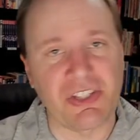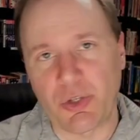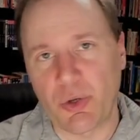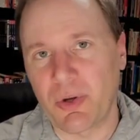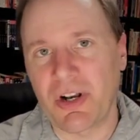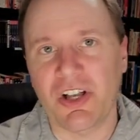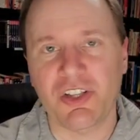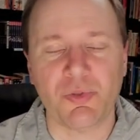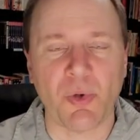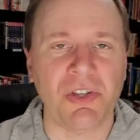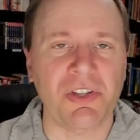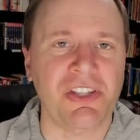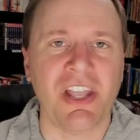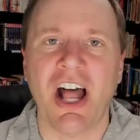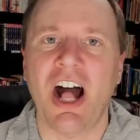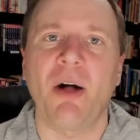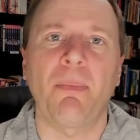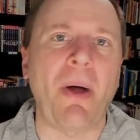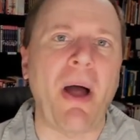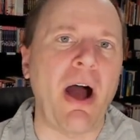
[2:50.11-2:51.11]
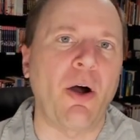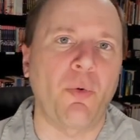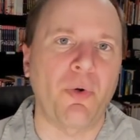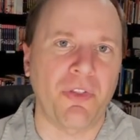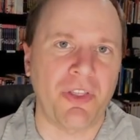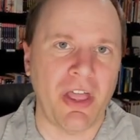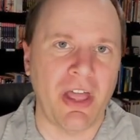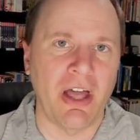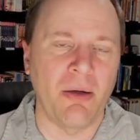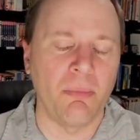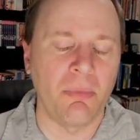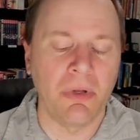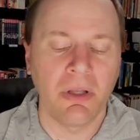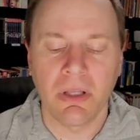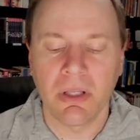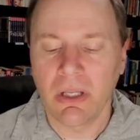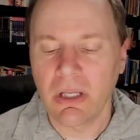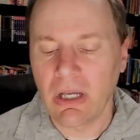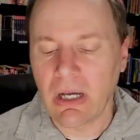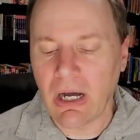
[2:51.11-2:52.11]
No one else wants to help out with him
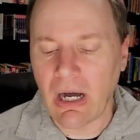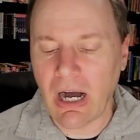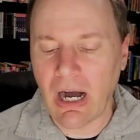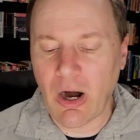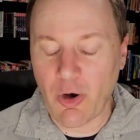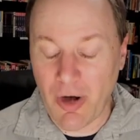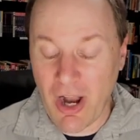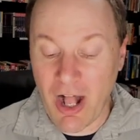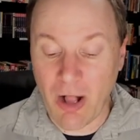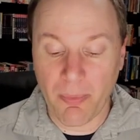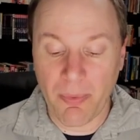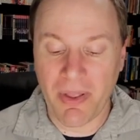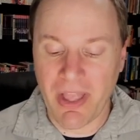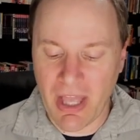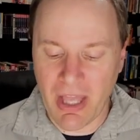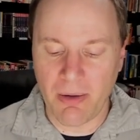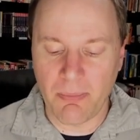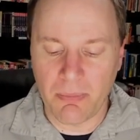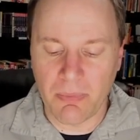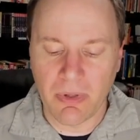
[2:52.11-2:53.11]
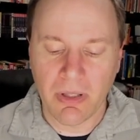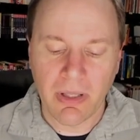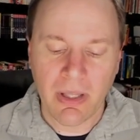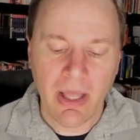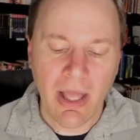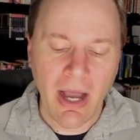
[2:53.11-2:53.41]
uh, or help him.